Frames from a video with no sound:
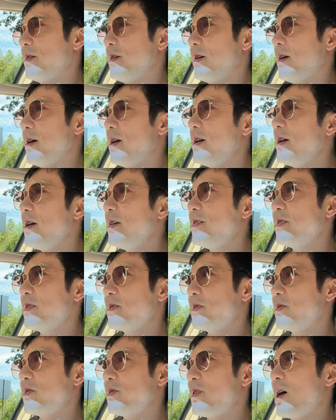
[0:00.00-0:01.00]
I had to
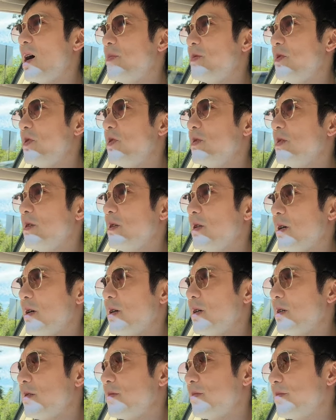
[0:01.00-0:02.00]
stop using
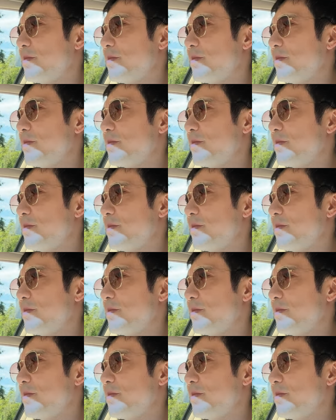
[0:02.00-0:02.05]
a uh,